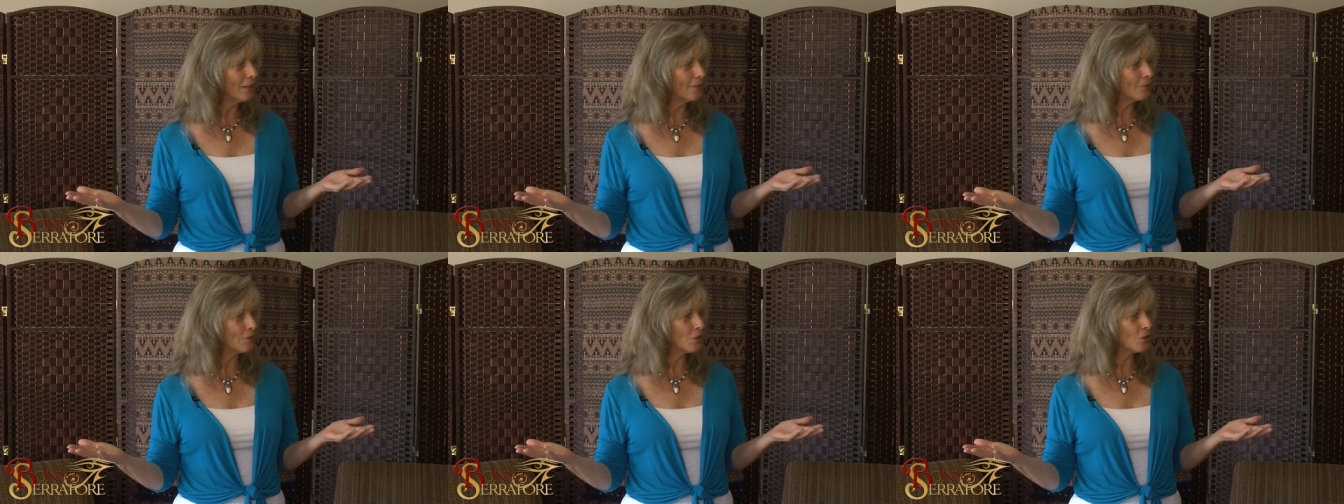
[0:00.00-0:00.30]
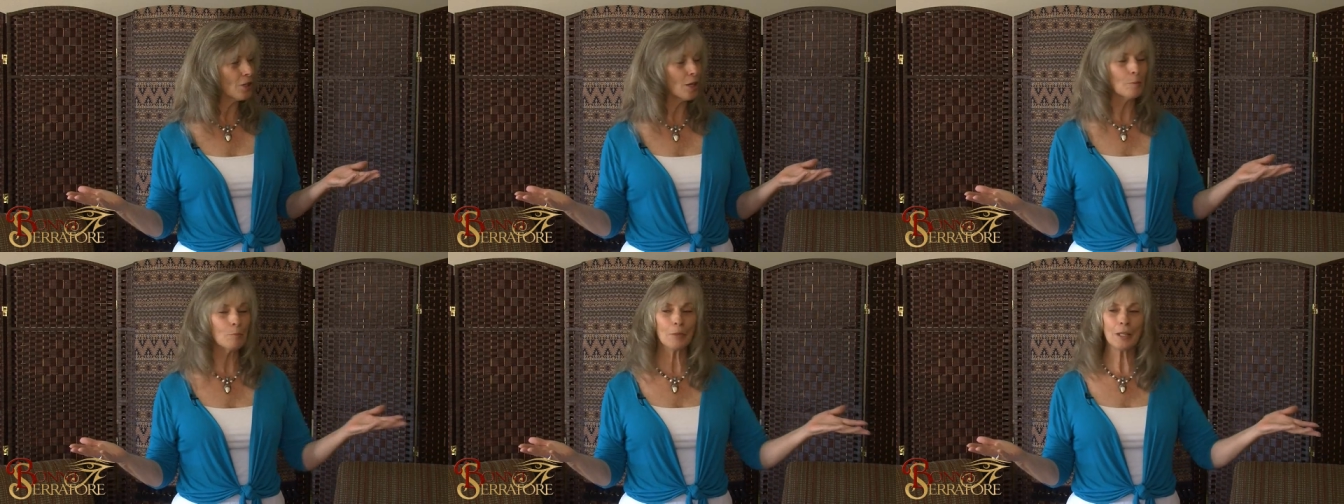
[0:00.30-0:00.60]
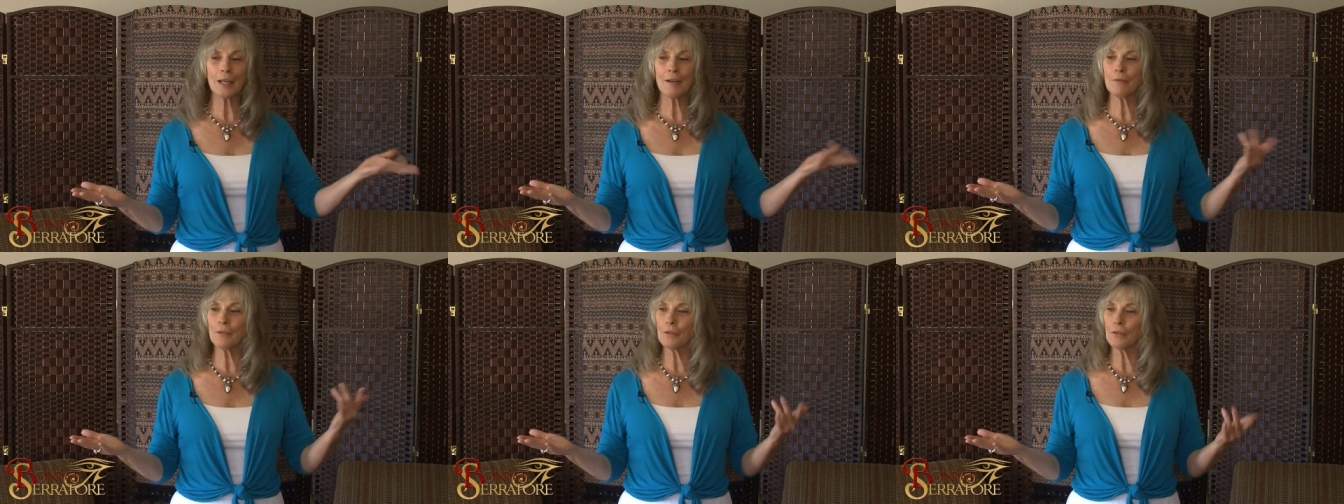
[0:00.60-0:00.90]
on some
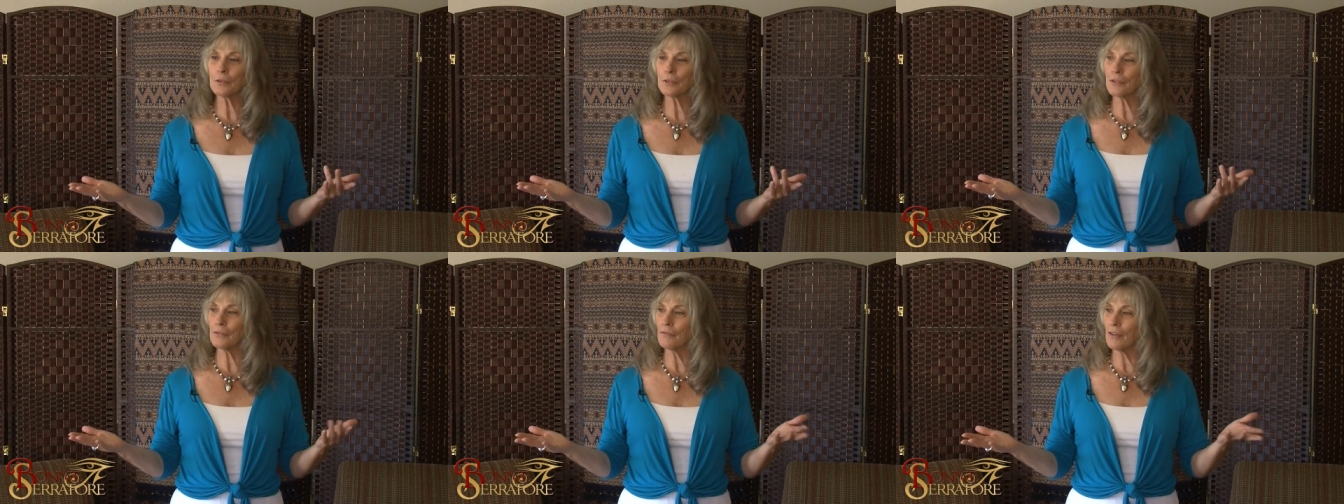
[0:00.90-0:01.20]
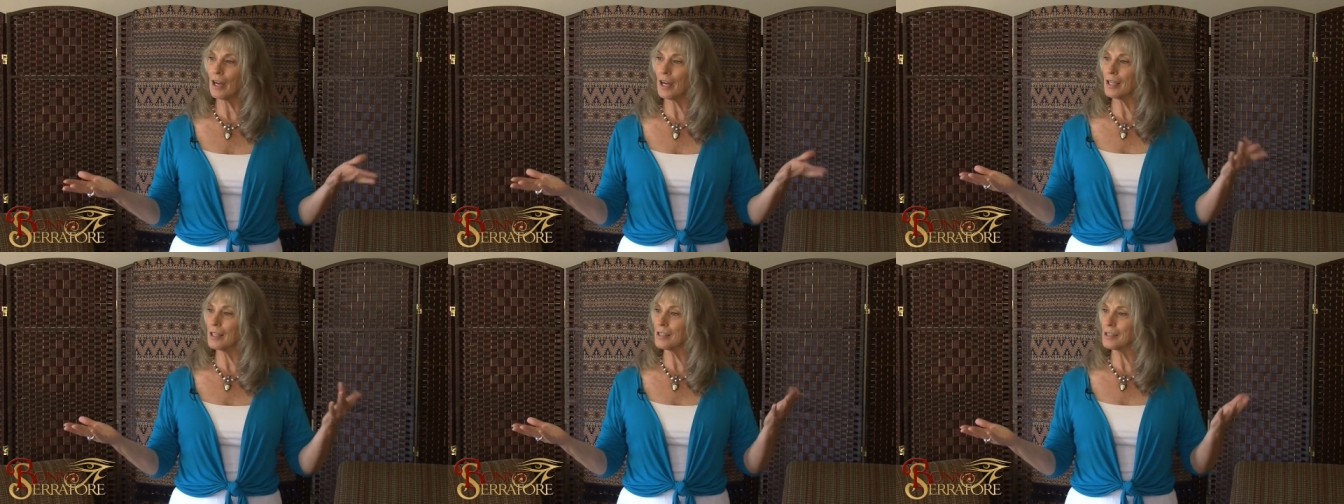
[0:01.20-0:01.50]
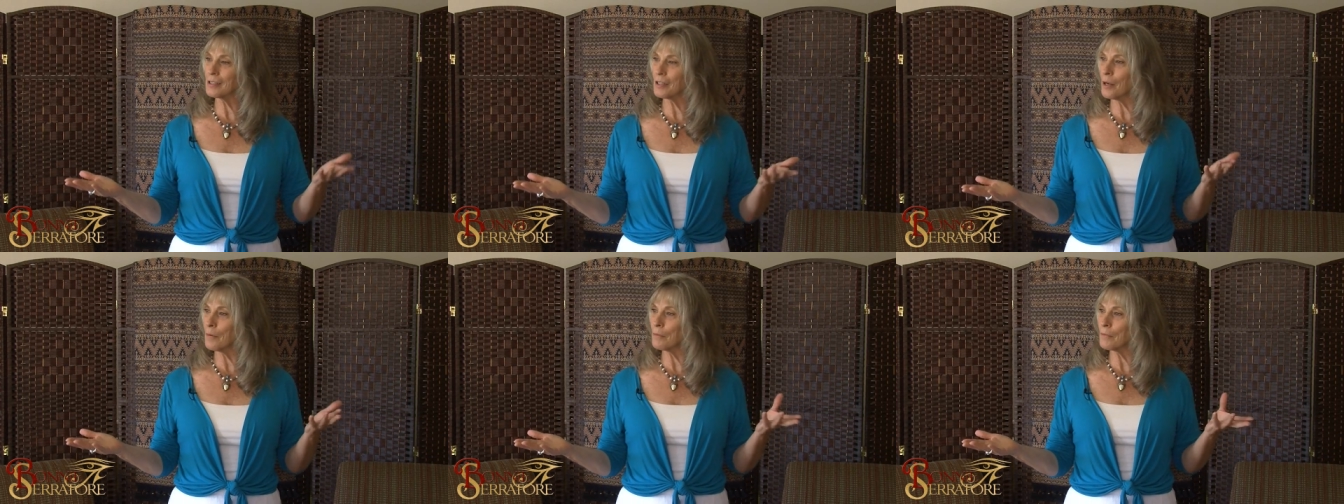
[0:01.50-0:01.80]
level to find
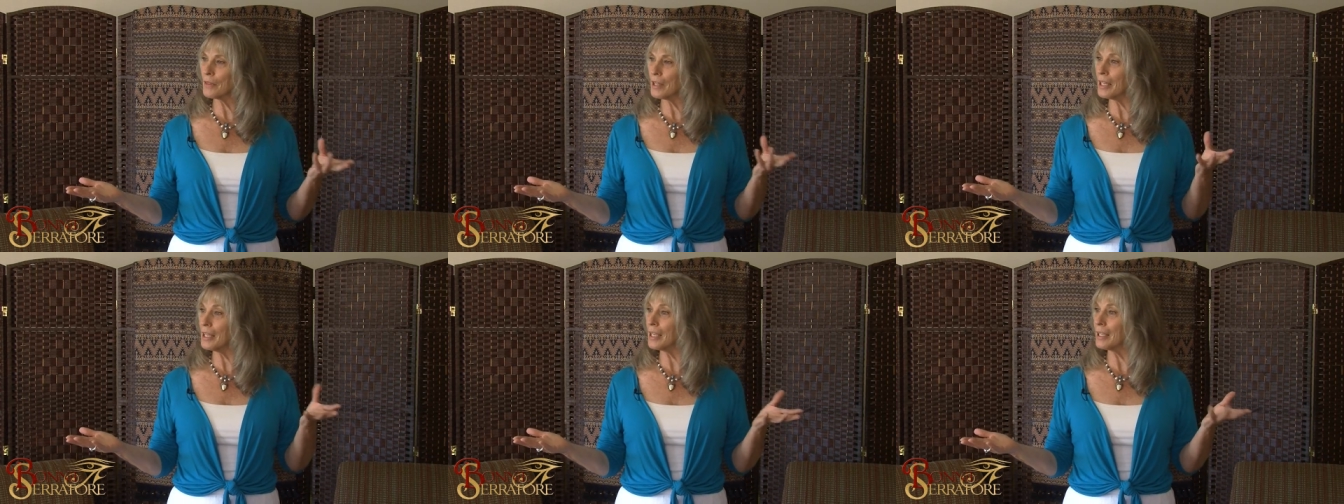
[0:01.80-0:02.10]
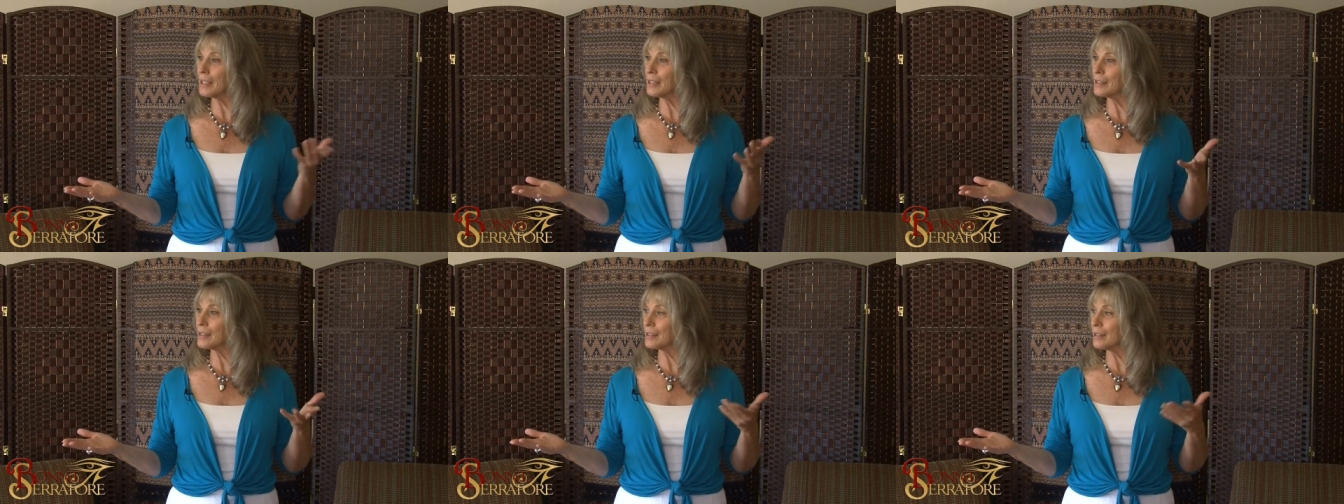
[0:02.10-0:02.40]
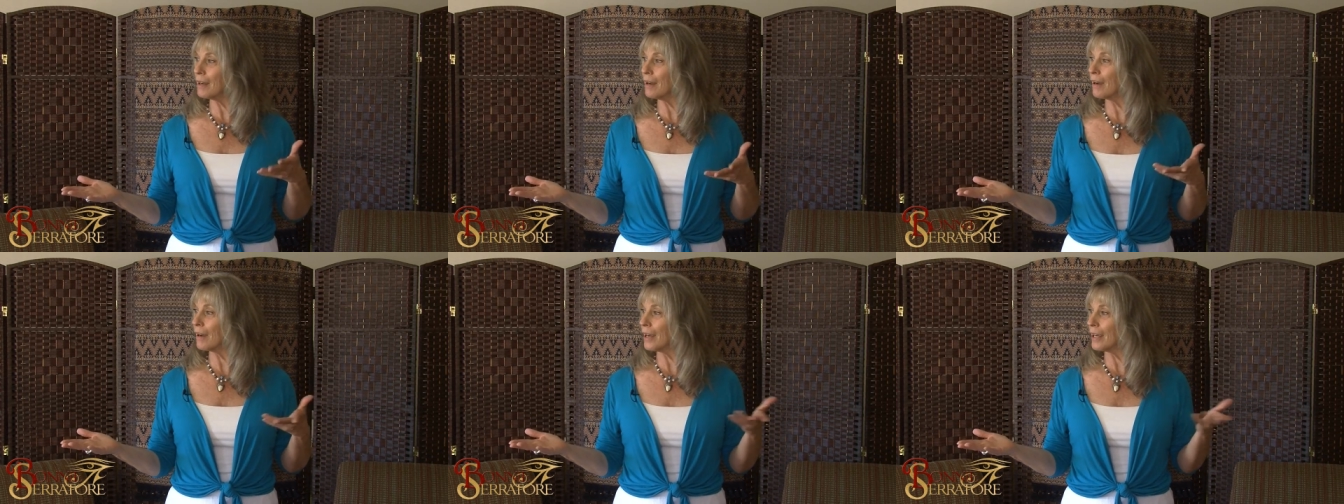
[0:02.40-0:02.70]
something
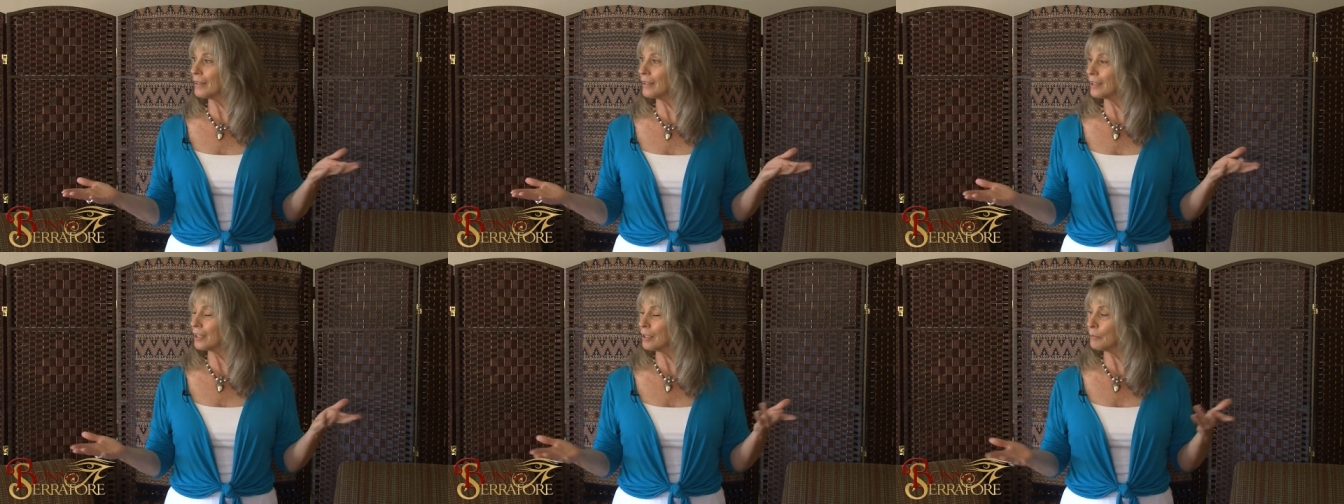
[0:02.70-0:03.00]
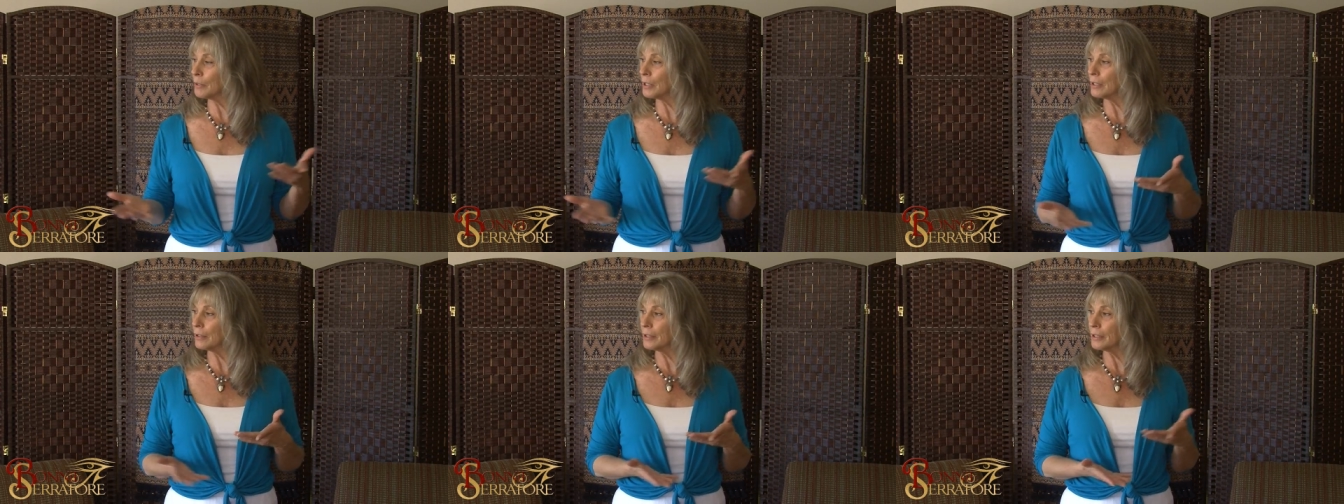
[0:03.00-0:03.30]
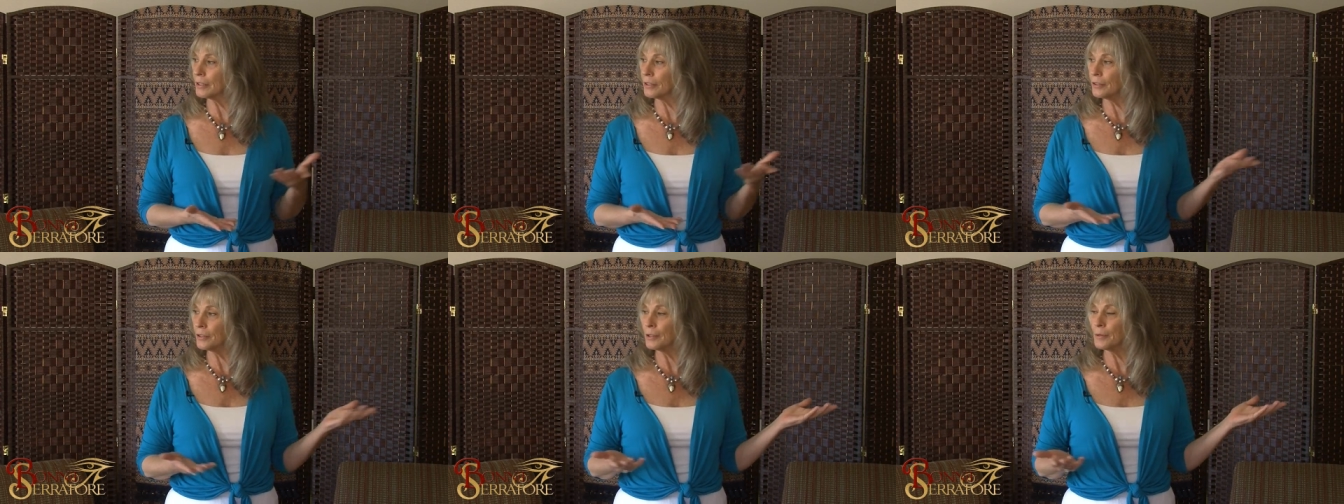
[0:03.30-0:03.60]
inside that could be
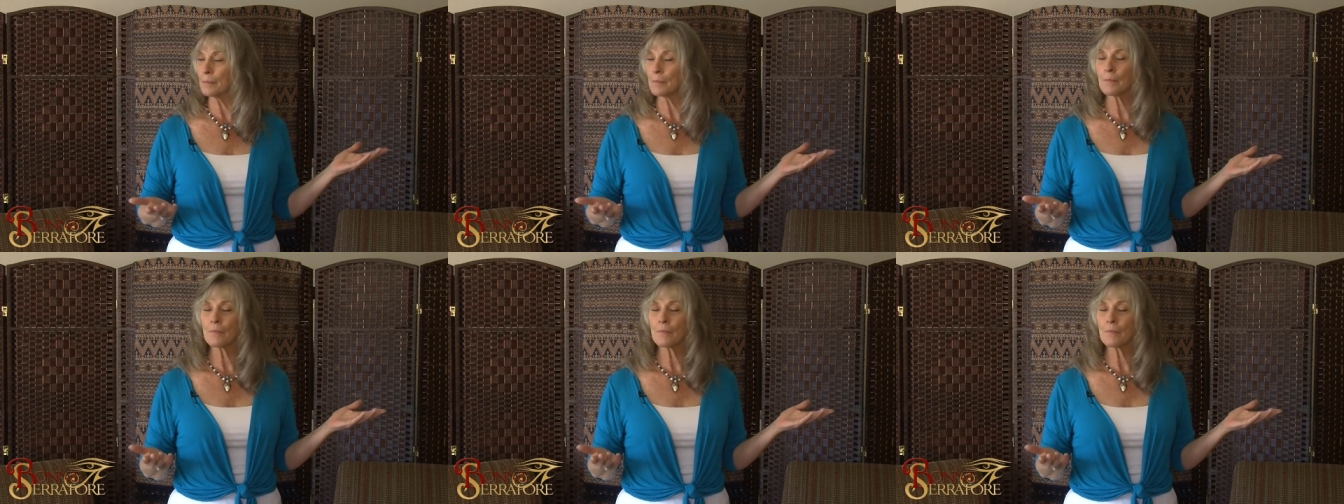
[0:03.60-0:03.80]
cleared.